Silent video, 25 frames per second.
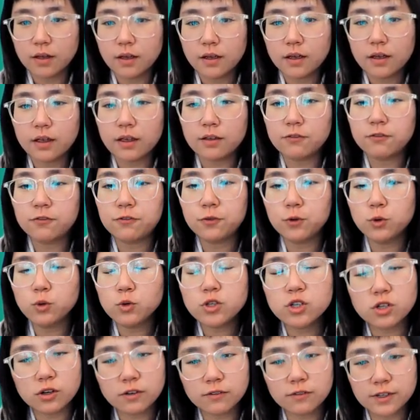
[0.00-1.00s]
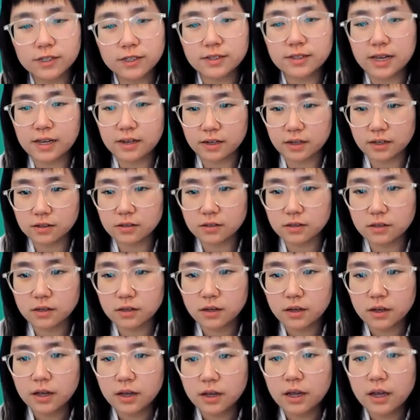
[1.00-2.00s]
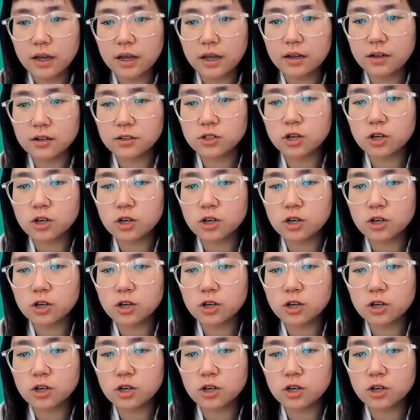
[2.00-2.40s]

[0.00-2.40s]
In food service settings, it is